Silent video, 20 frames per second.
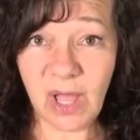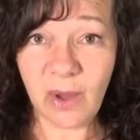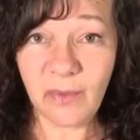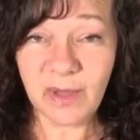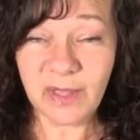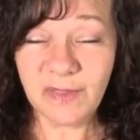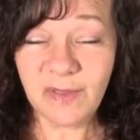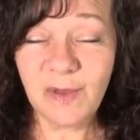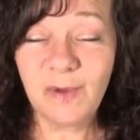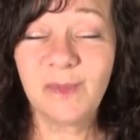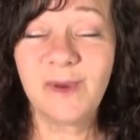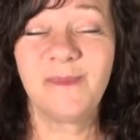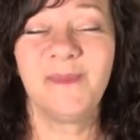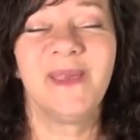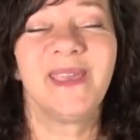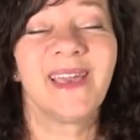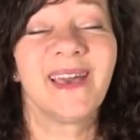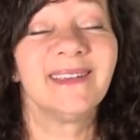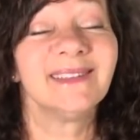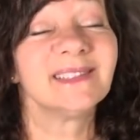lot with you, but
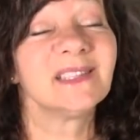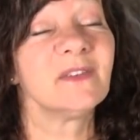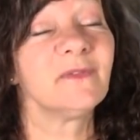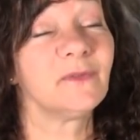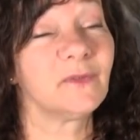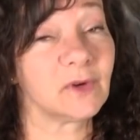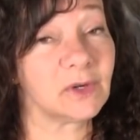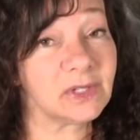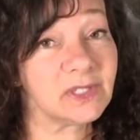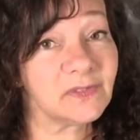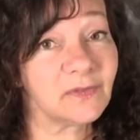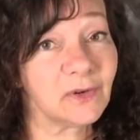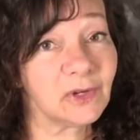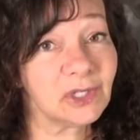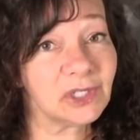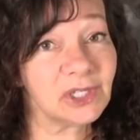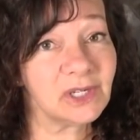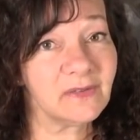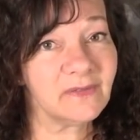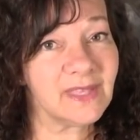because the first
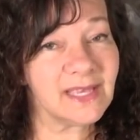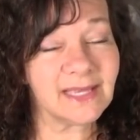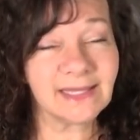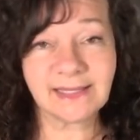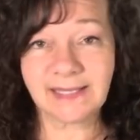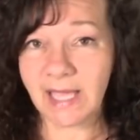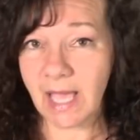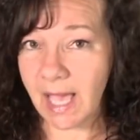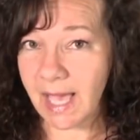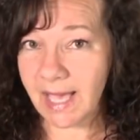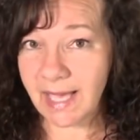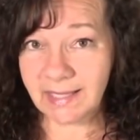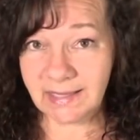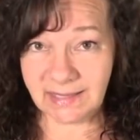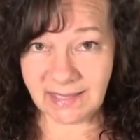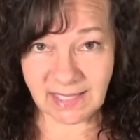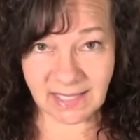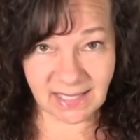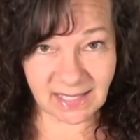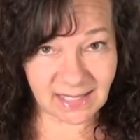version of this
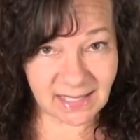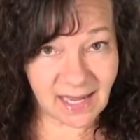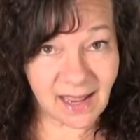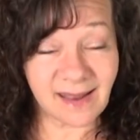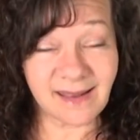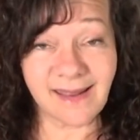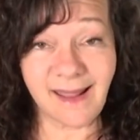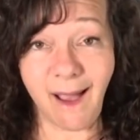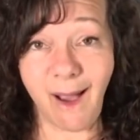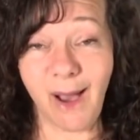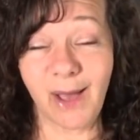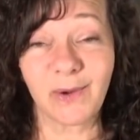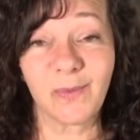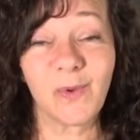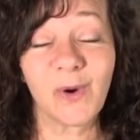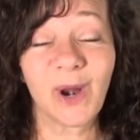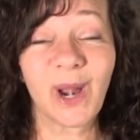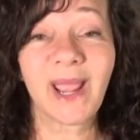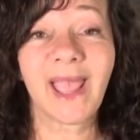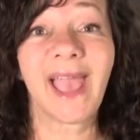did not
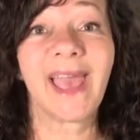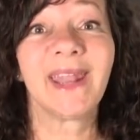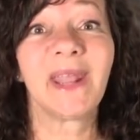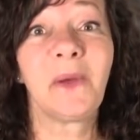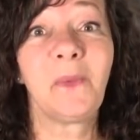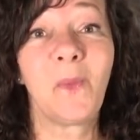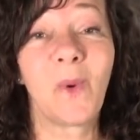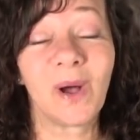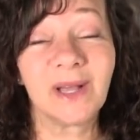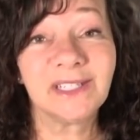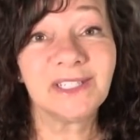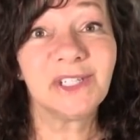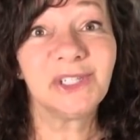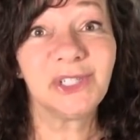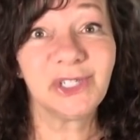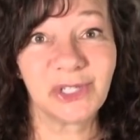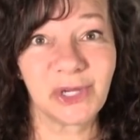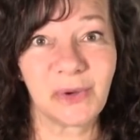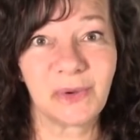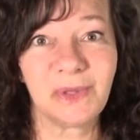work, and I want
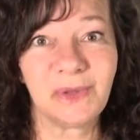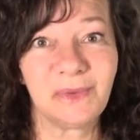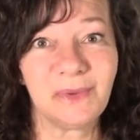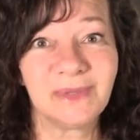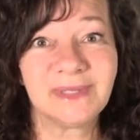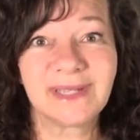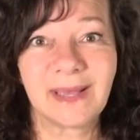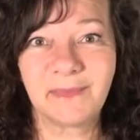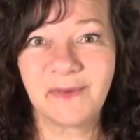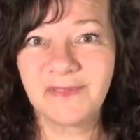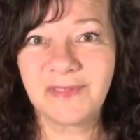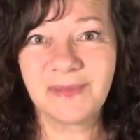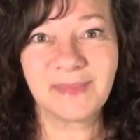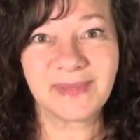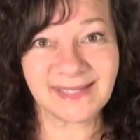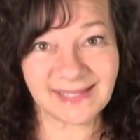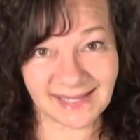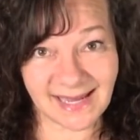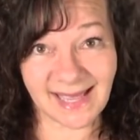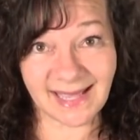to show you some of the
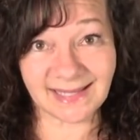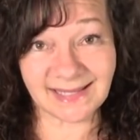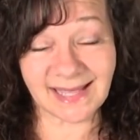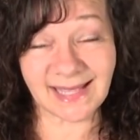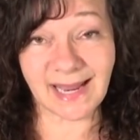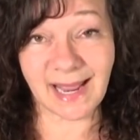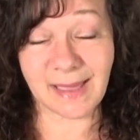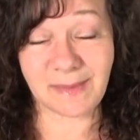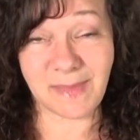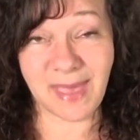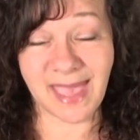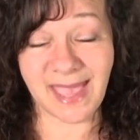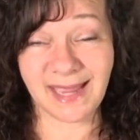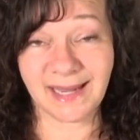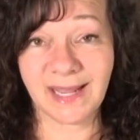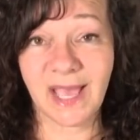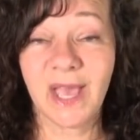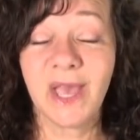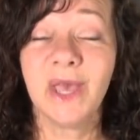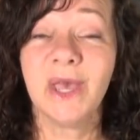mistakes that I
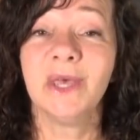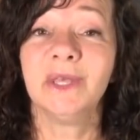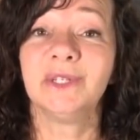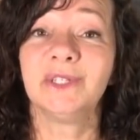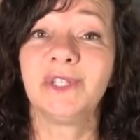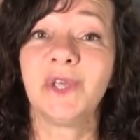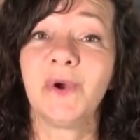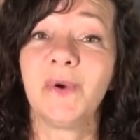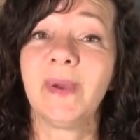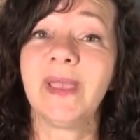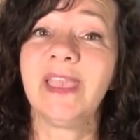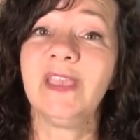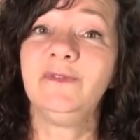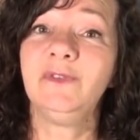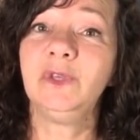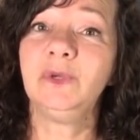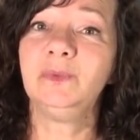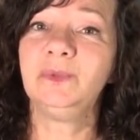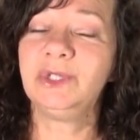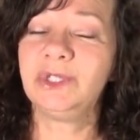made. So
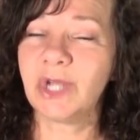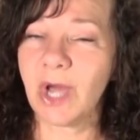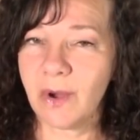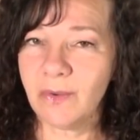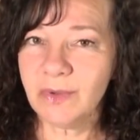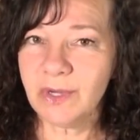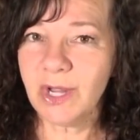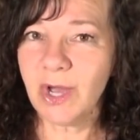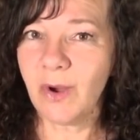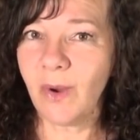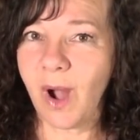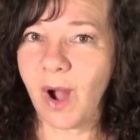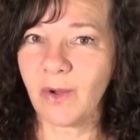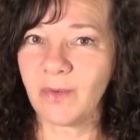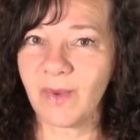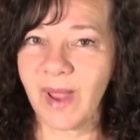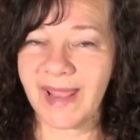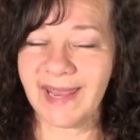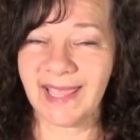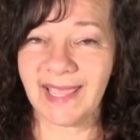if you don't know
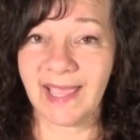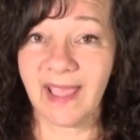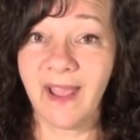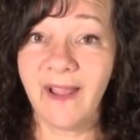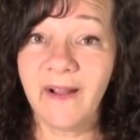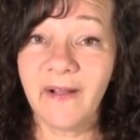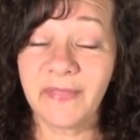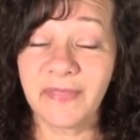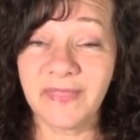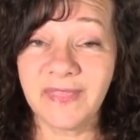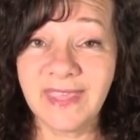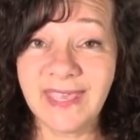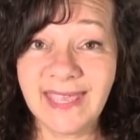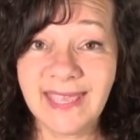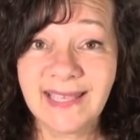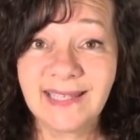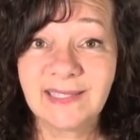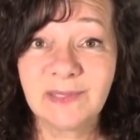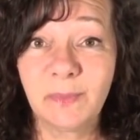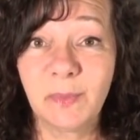already,
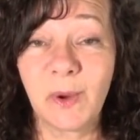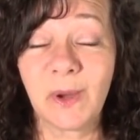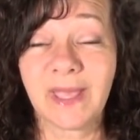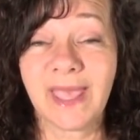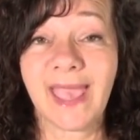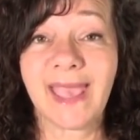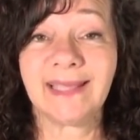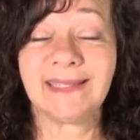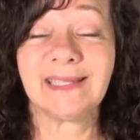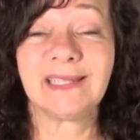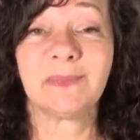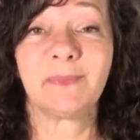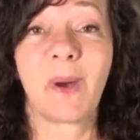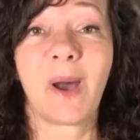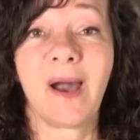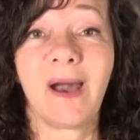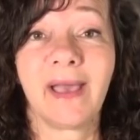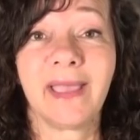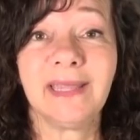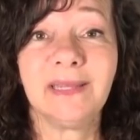these bookcases
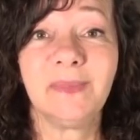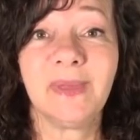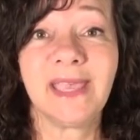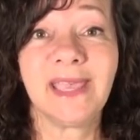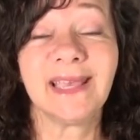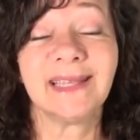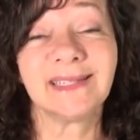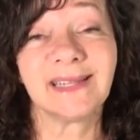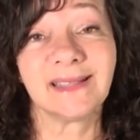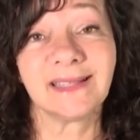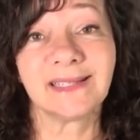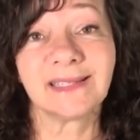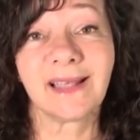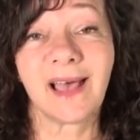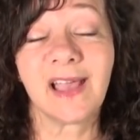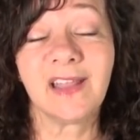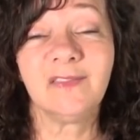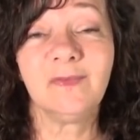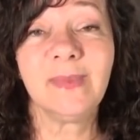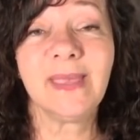behind me and to the
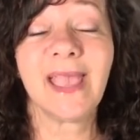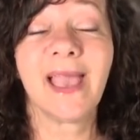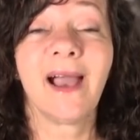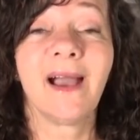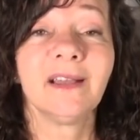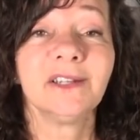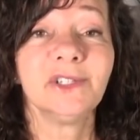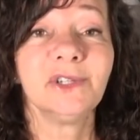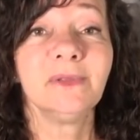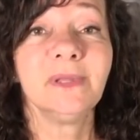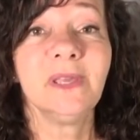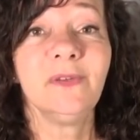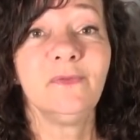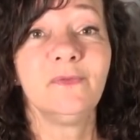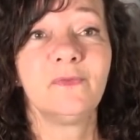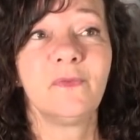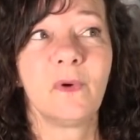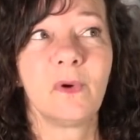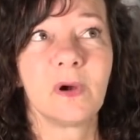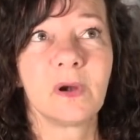side of me actually
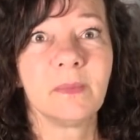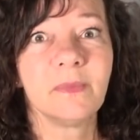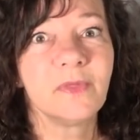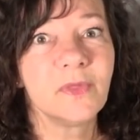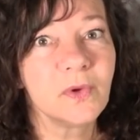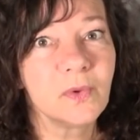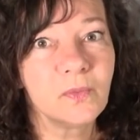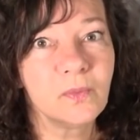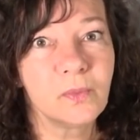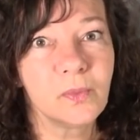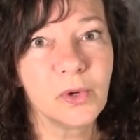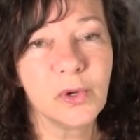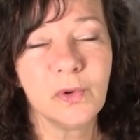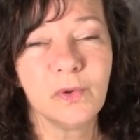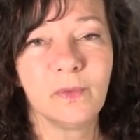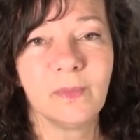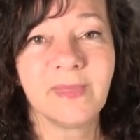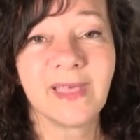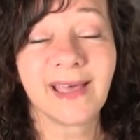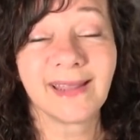form the
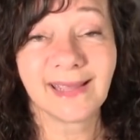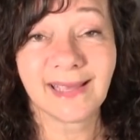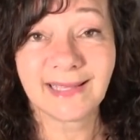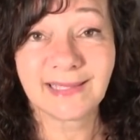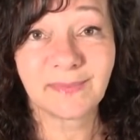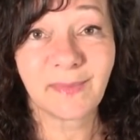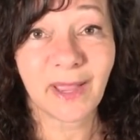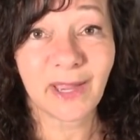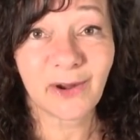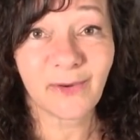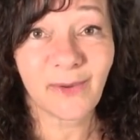room that is my